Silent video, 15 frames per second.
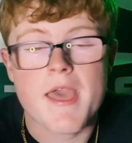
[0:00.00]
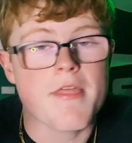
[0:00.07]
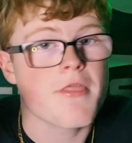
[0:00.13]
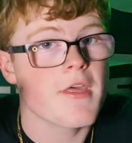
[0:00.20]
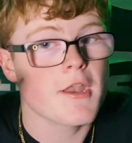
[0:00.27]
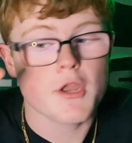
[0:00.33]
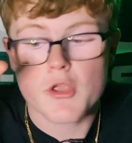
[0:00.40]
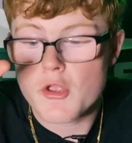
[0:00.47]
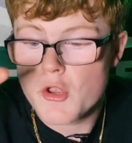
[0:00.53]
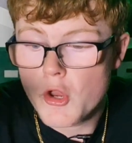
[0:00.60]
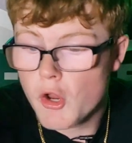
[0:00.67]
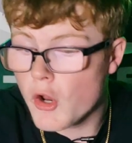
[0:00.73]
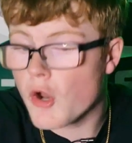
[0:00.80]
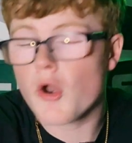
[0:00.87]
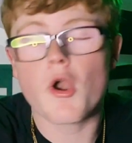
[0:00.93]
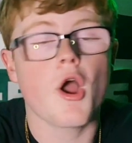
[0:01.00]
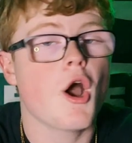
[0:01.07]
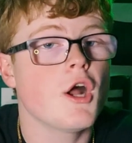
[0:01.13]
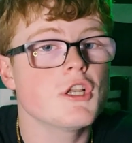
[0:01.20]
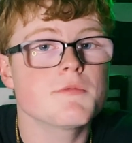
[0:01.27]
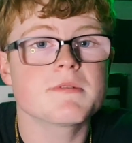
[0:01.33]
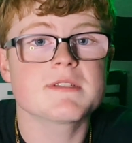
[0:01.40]
then you're
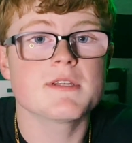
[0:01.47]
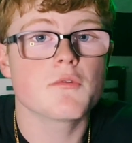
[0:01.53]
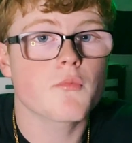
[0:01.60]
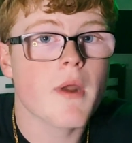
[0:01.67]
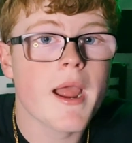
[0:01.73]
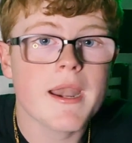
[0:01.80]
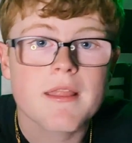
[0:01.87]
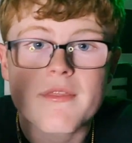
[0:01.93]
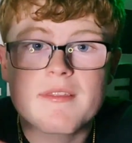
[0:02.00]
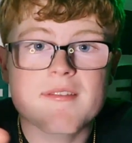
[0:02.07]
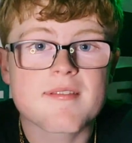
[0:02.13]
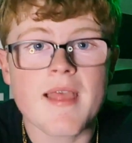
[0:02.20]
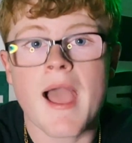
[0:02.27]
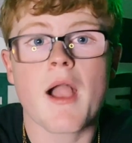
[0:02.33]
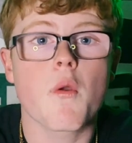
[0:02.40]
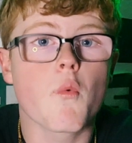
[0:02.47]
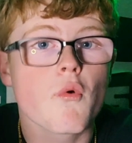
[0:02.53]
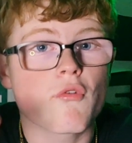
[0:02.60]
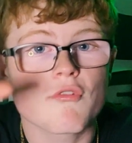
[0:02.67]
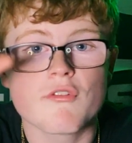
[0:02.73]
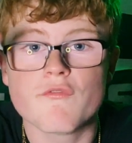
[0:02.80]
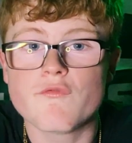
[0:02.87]
100% riding the Zach
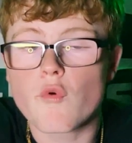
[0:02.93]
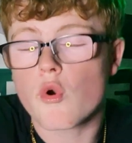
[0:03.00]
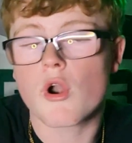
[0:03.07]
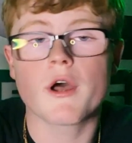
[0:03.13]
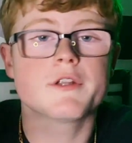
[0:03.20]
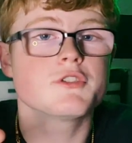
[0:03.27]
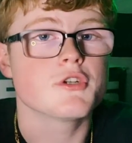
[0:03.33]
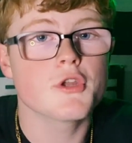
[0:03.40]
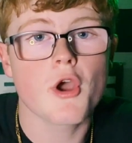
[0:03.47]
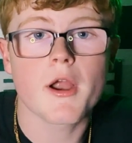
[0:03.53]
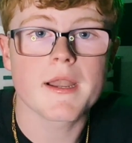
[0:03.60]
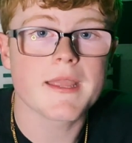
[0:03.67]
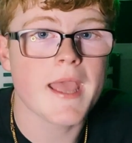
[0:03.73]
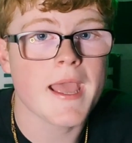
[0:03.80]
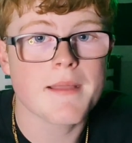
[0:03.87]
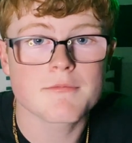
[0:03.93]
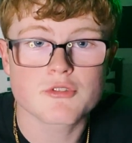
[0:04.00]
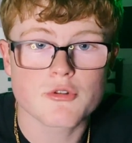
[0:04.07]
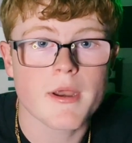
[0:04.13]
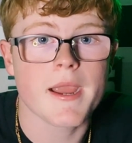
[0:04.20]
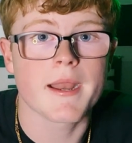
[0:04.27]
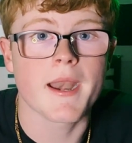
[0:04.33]
Wilson 400-yard game
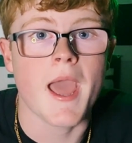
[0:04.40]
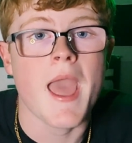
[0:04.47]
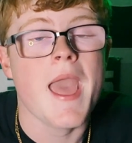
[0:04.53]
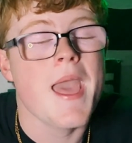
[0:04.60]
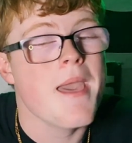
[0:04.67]
train.